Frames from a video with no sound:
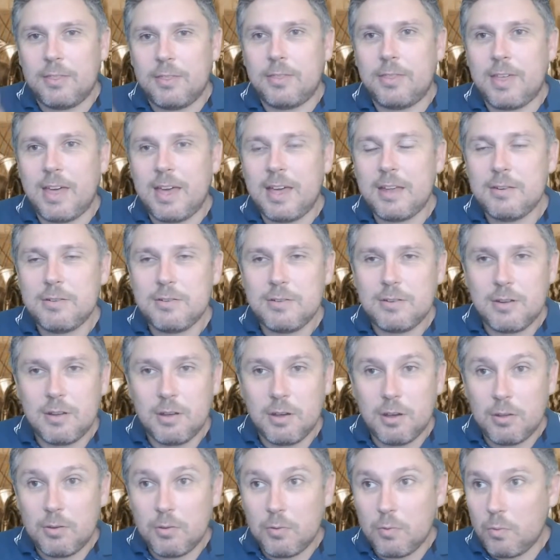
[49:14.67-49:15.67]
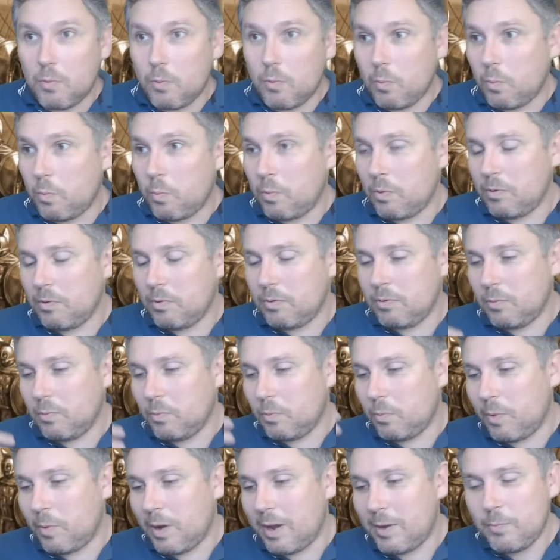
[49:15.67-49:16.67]
then
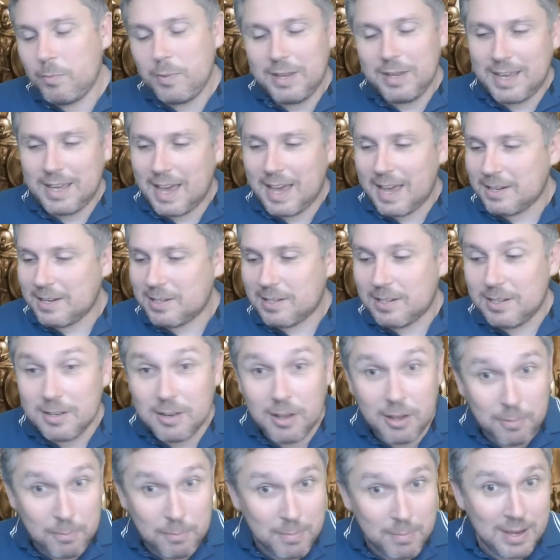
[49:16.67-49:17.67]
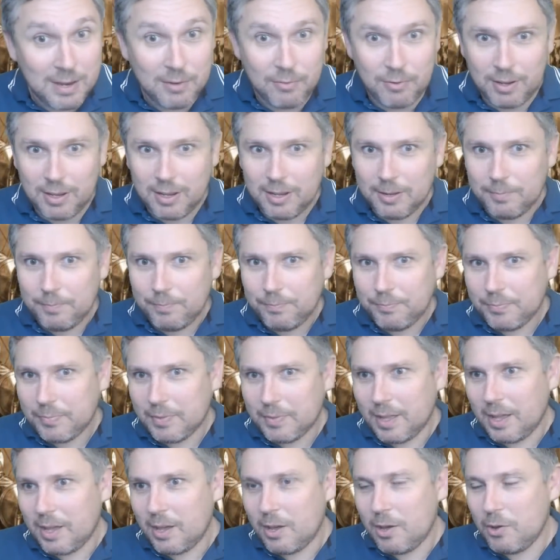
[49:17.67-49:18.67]
when we get Nymeria,
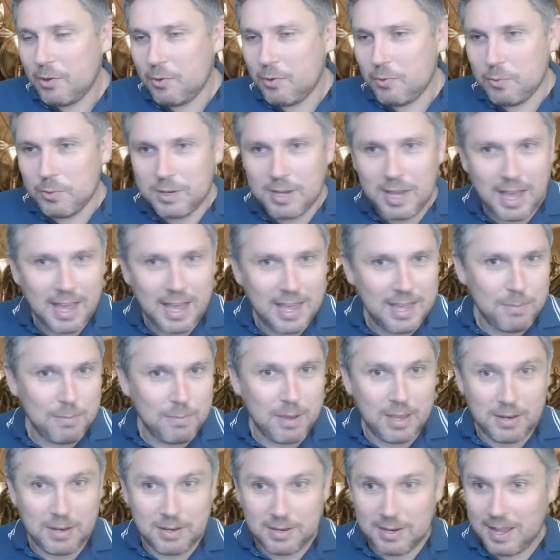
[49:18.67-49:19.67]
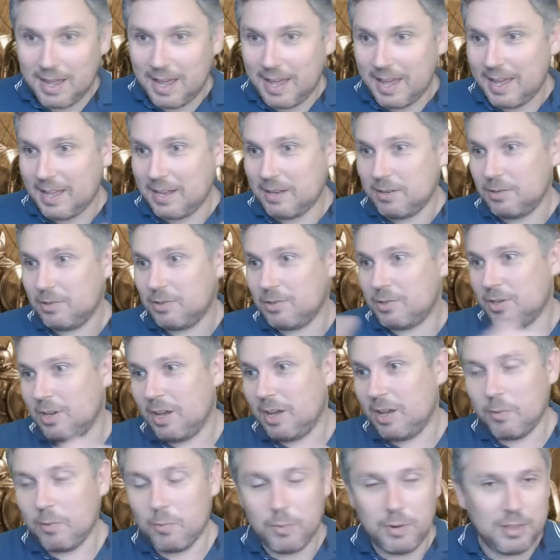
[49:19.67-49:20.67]
who came in and
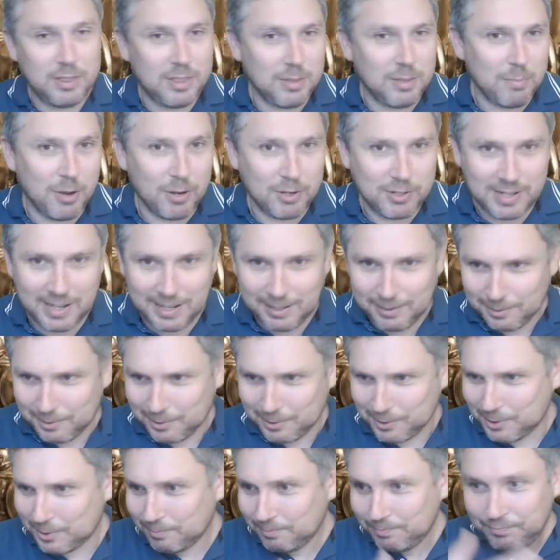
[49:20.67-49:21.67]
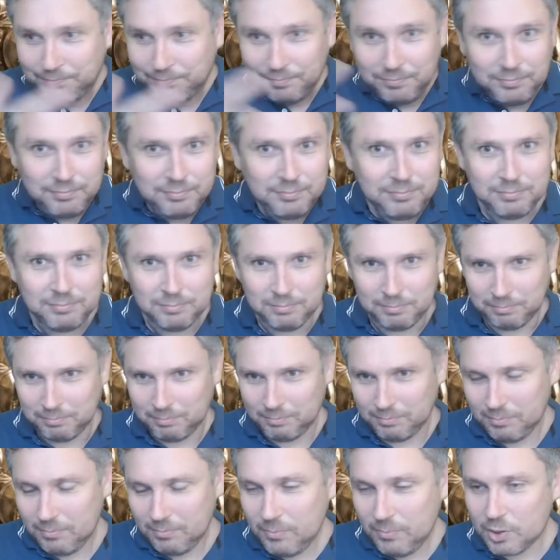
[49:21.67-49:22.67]
uh, with the Martells
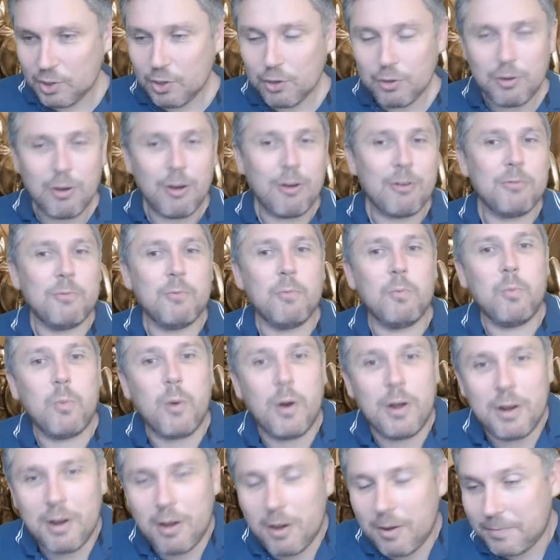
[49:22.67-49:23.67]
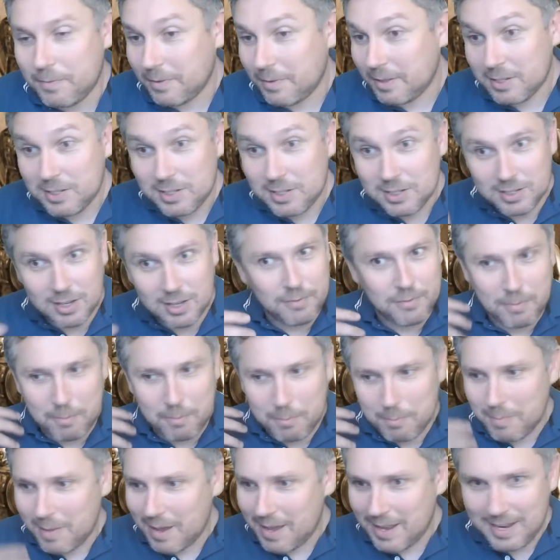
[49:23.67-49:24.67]
took on one after this is over
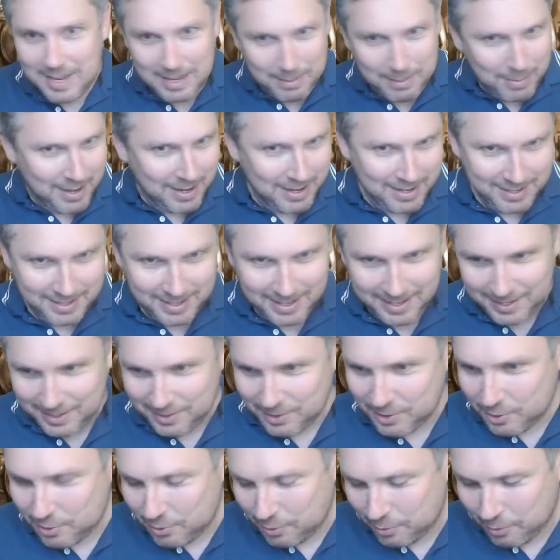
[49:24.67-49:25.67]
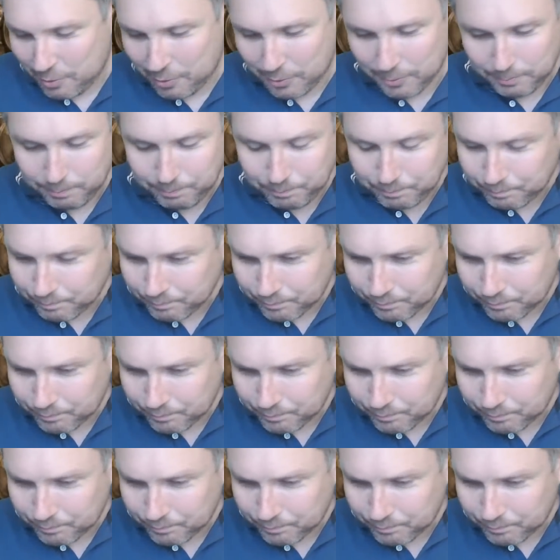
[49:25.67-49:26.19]
many many years took on